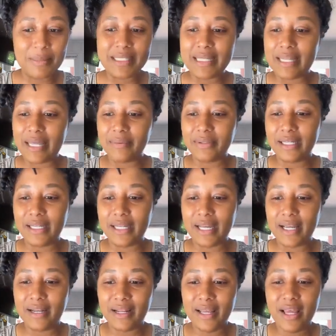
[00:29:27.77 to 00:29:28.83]
I'm going to say that one
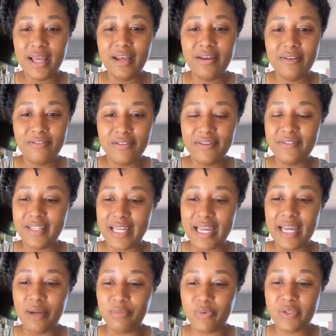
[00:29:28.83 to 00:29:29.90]
again.
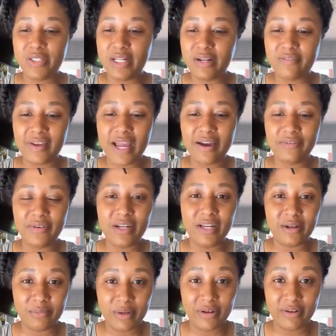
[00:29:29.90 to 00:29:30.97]
58% of
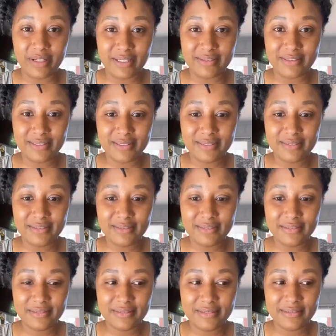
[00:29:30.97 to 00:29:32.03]
African Americans
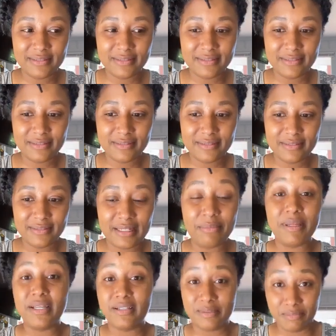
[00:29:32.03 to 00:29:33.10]

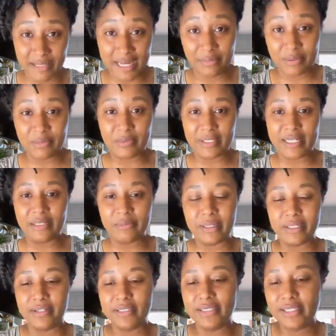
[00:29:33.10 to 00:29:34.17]
that means black people in
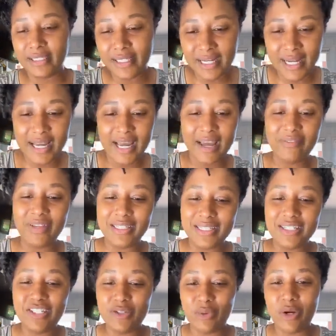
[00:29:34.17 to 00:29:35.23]
America, have
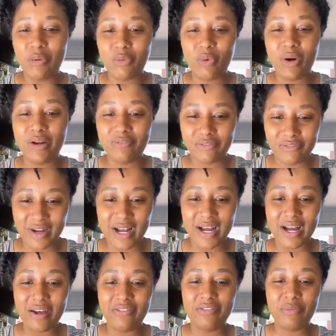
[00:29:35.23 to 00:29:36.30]
at least
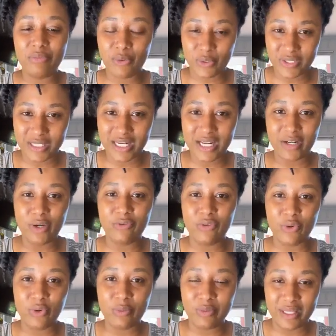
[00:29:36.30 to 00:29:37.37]
12.5%
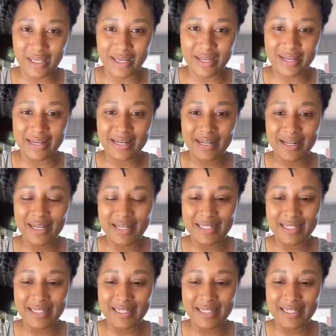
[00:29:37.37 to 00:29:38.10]
of European